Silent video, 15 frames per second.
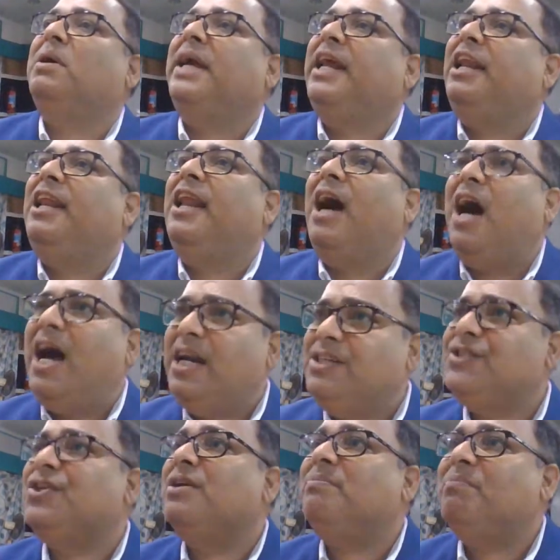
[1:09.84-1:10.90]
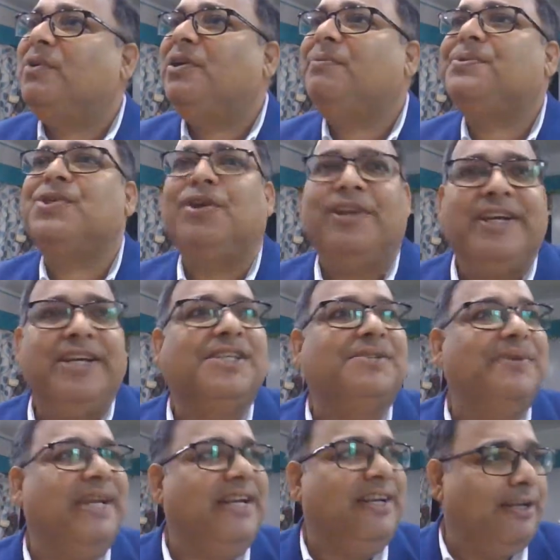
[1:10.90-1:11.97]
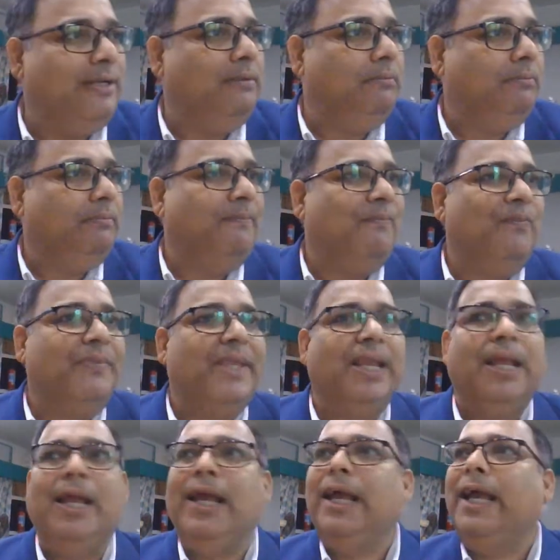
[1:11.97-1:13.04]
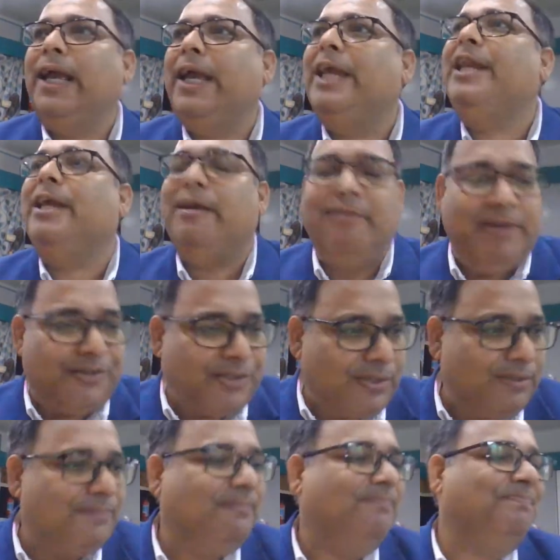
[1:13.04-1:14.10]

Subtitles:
a large number of sonnets were written in English.